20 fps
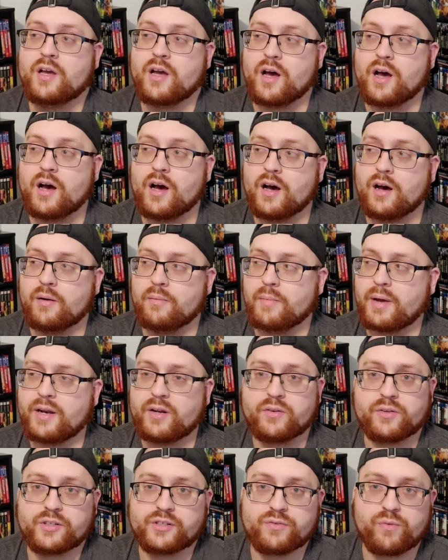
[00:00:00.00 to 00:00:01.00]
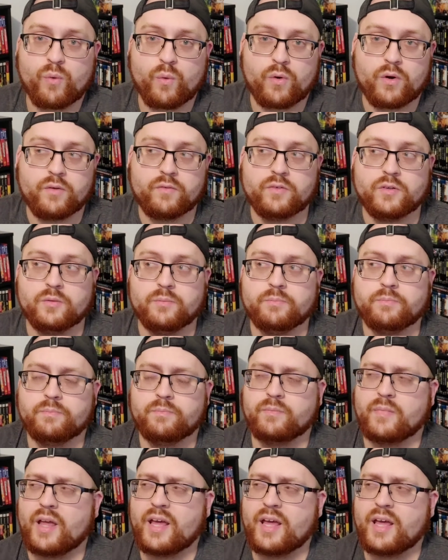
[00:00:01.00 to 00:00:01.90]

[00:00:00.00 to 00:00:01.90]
I know there's 4 of them,